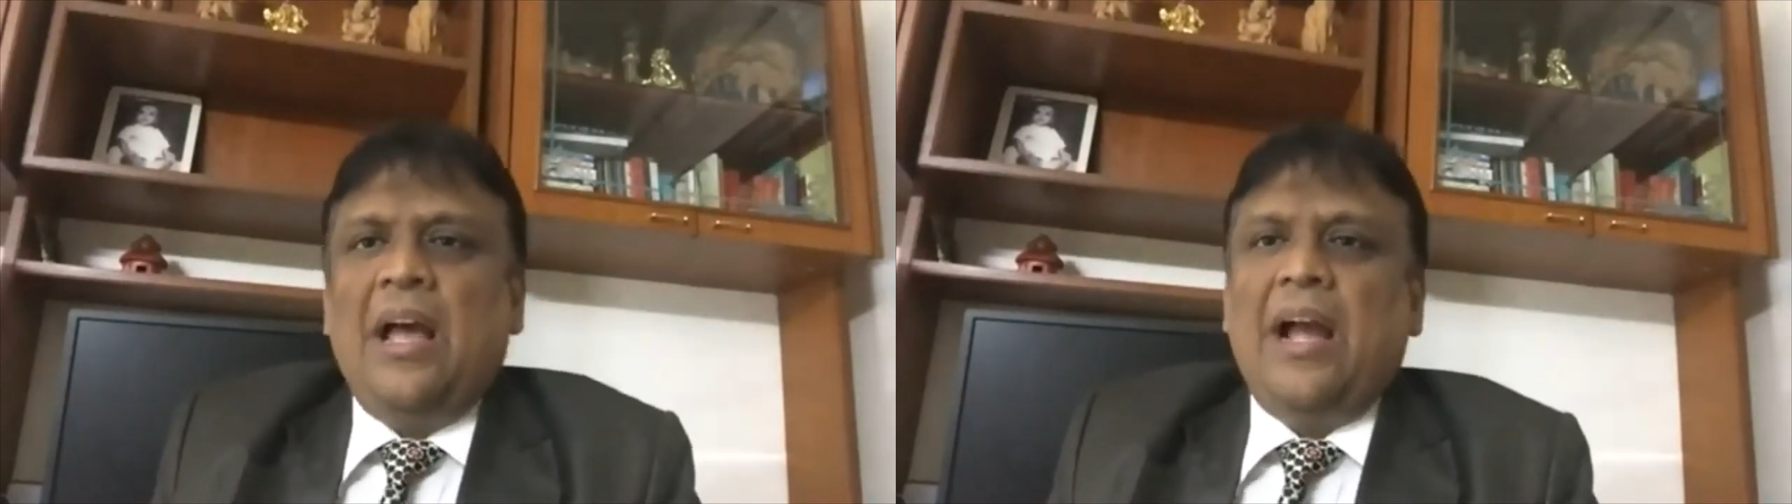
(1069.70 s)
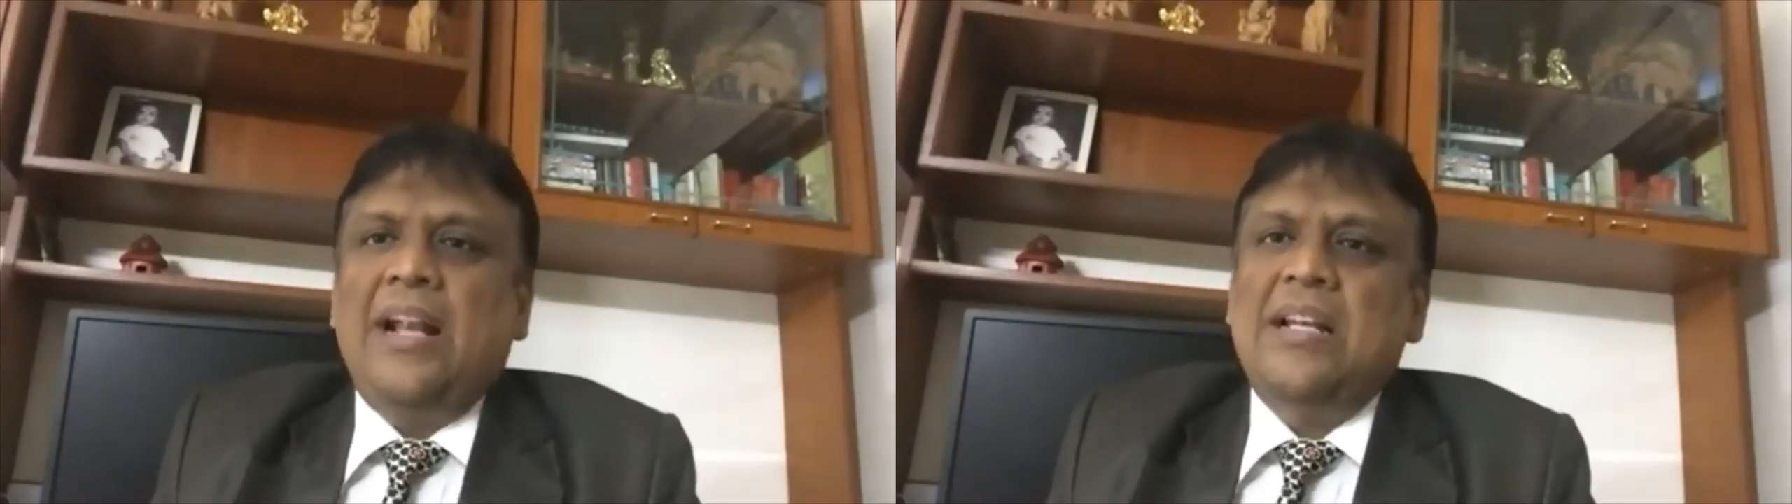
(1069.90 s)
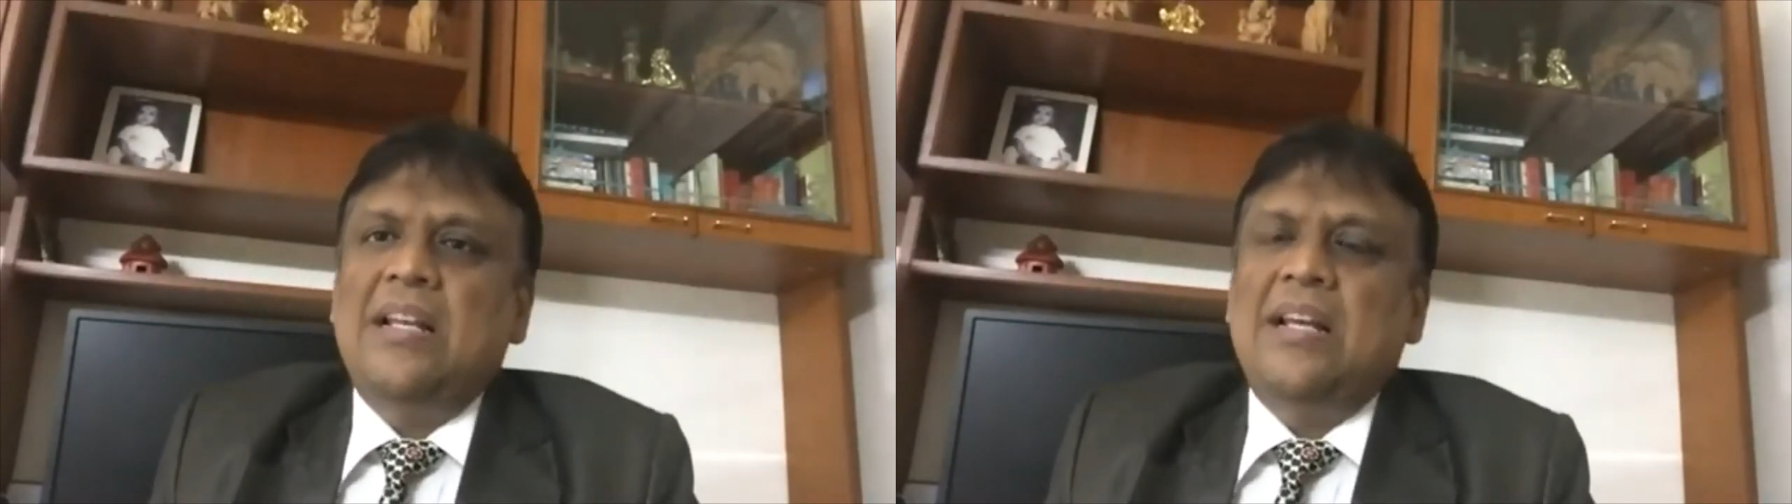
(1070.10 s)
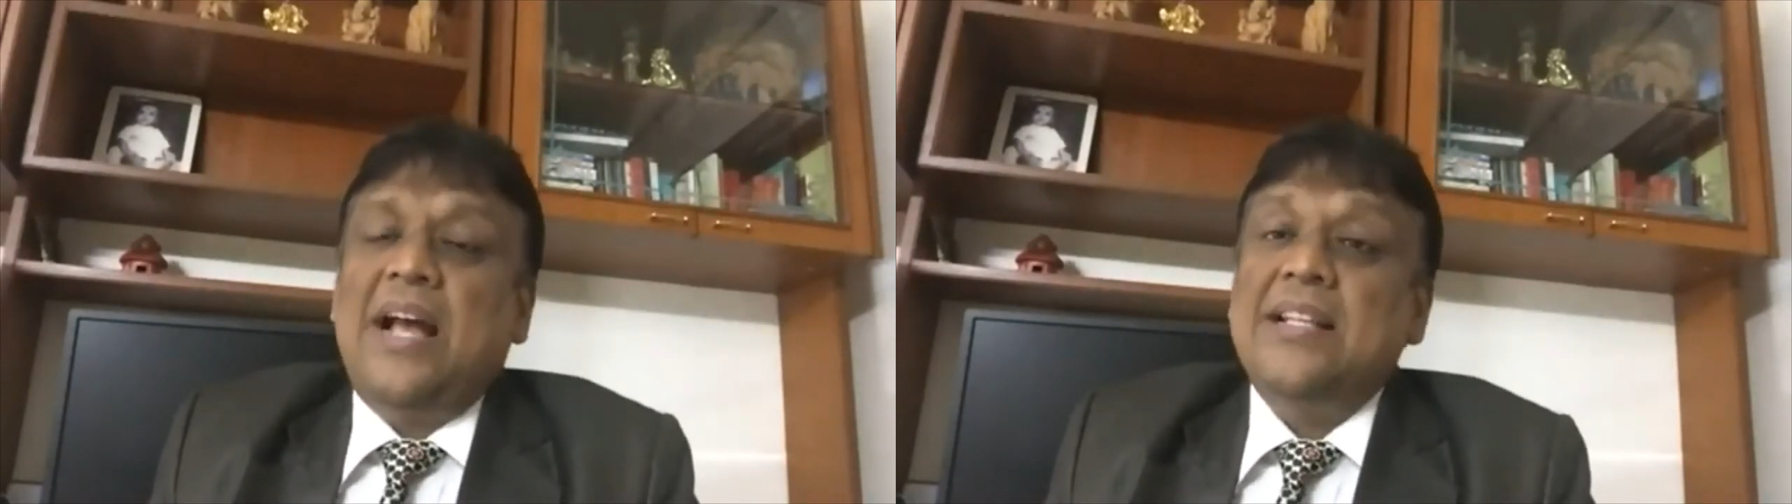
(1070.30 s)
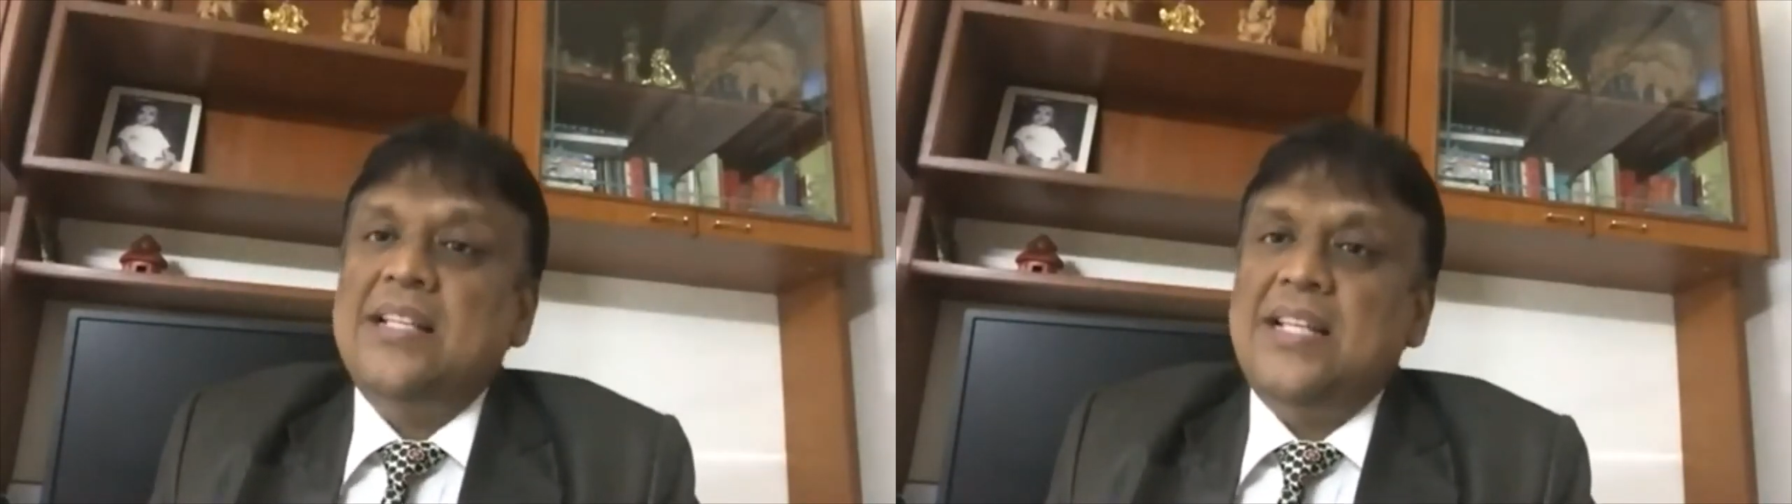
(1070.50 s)
and uh,
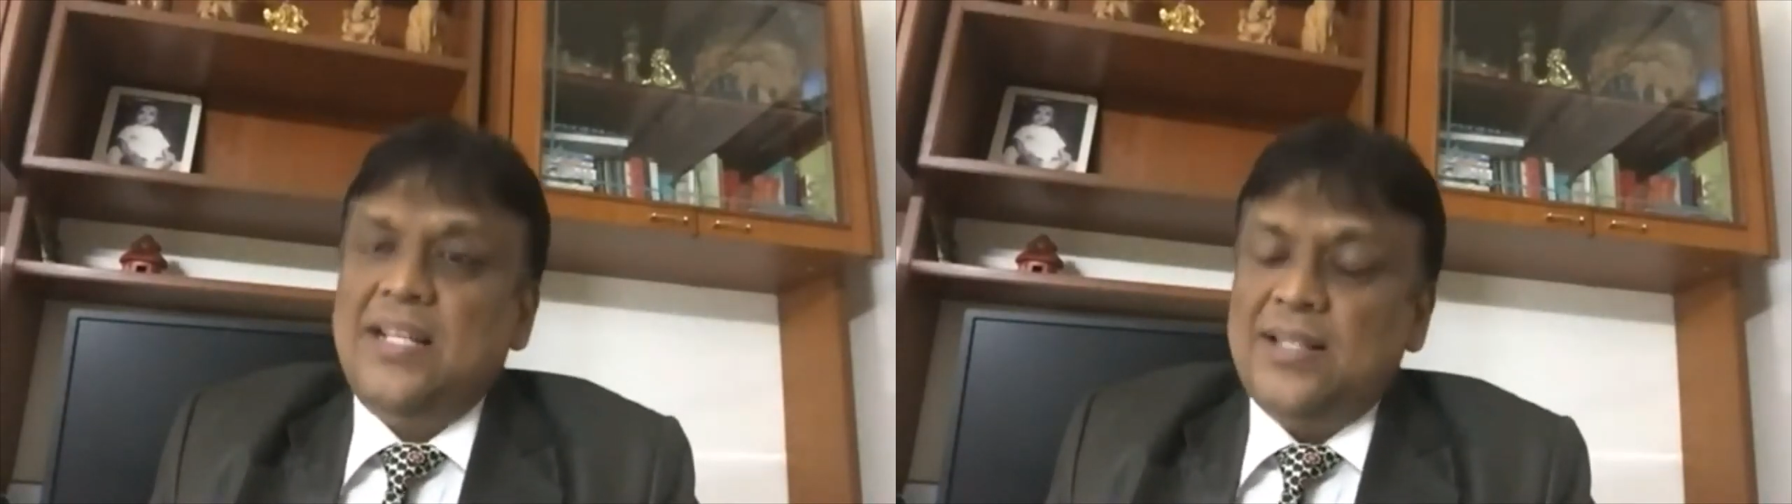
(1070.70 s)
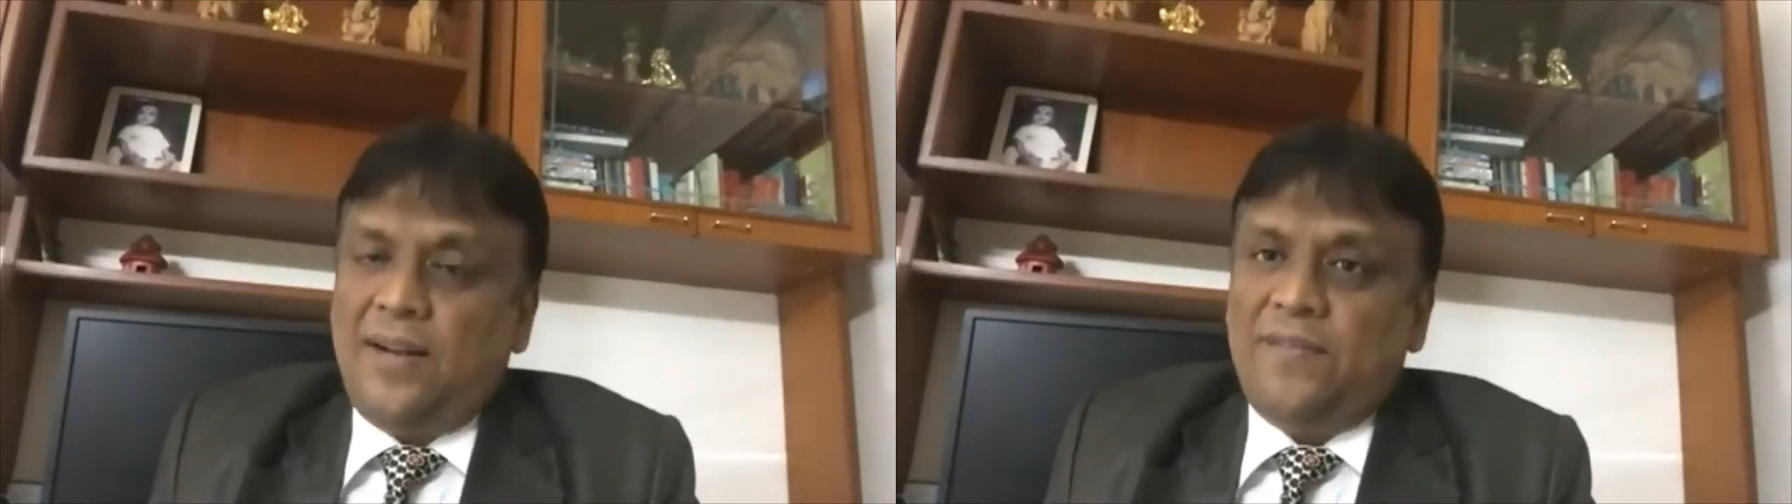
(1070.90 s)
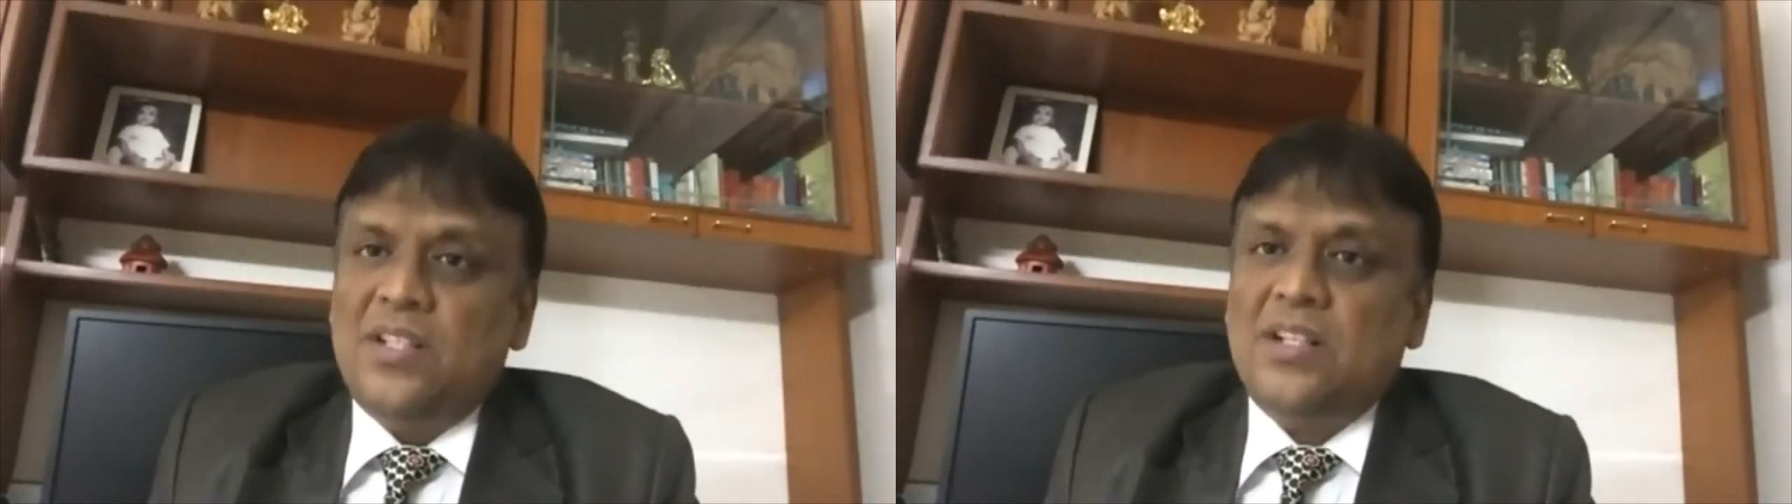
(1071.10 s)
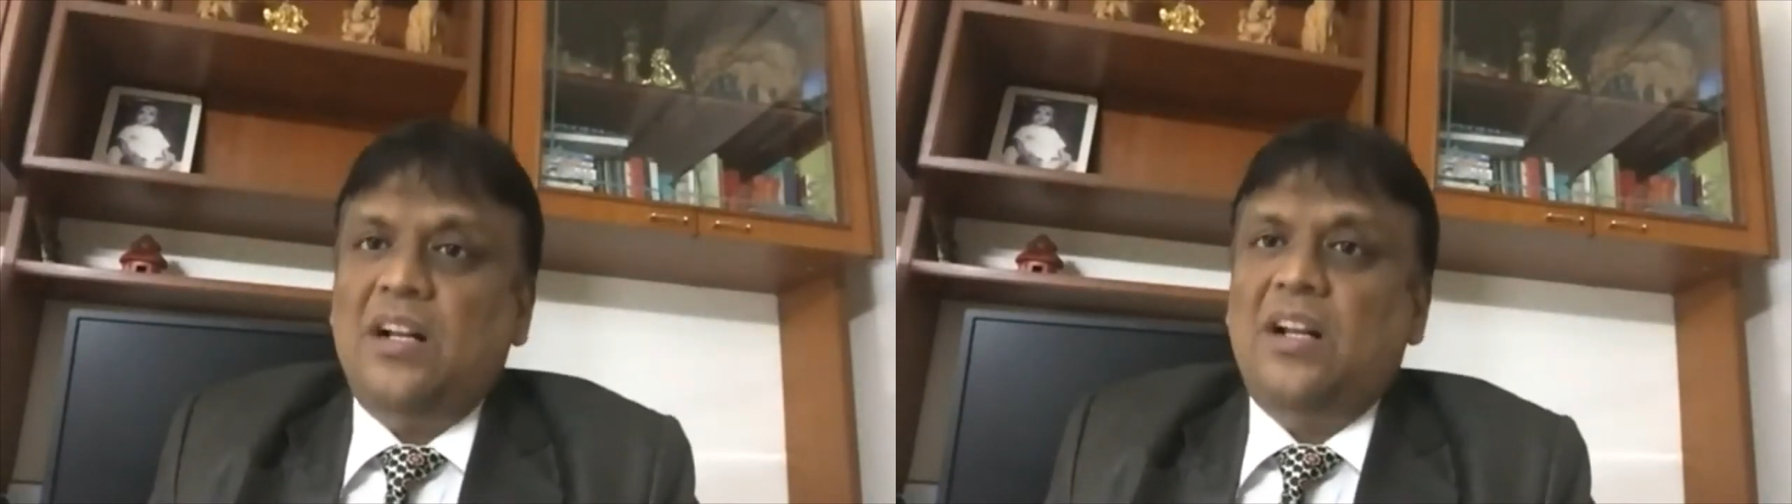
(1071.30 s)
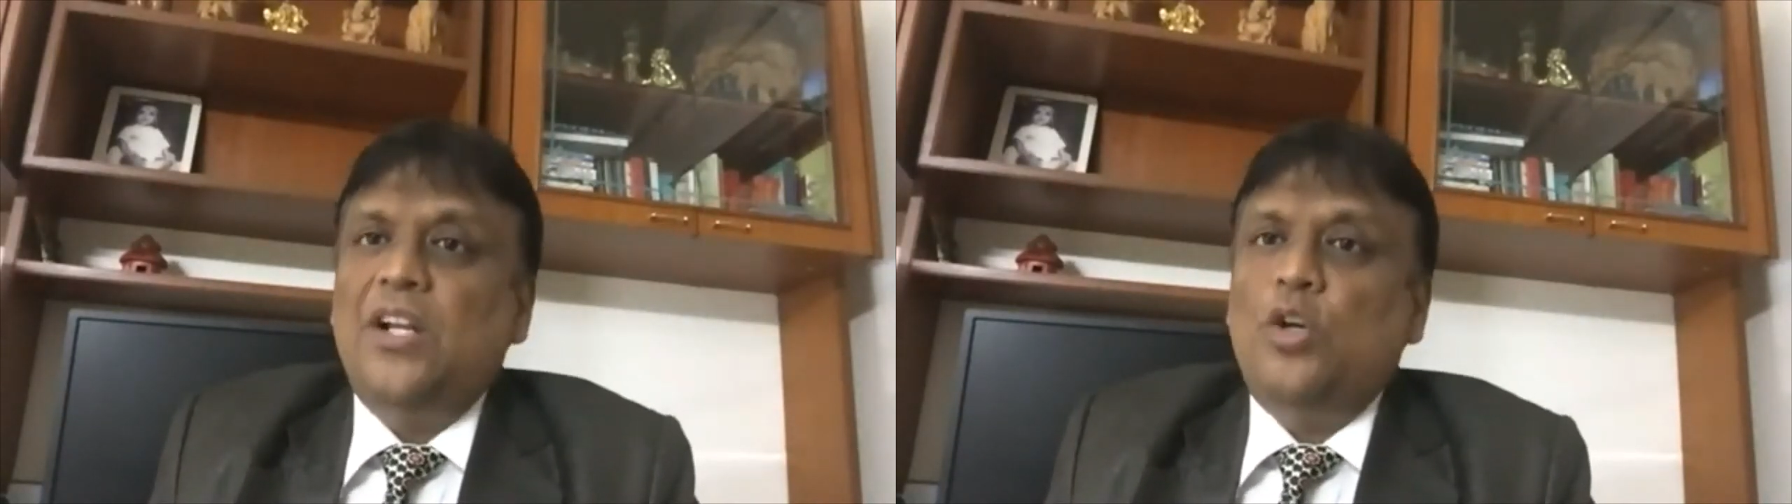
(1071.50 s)
as a citizen of this
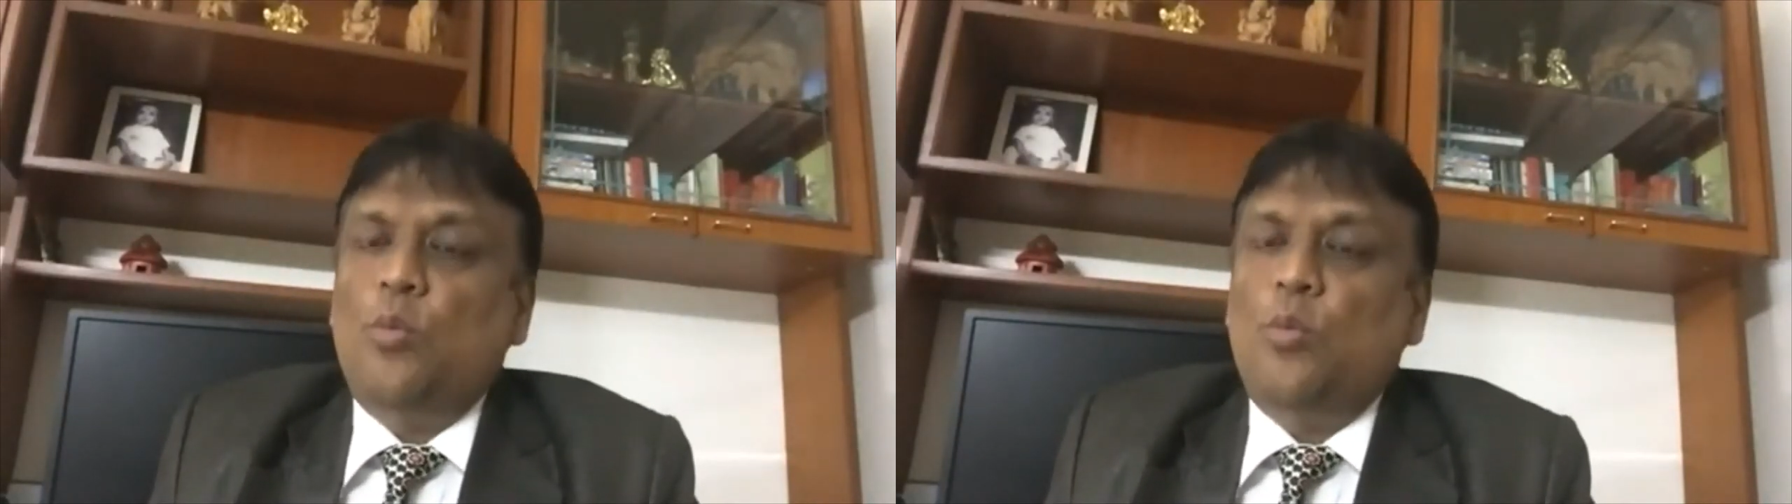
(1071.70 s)
country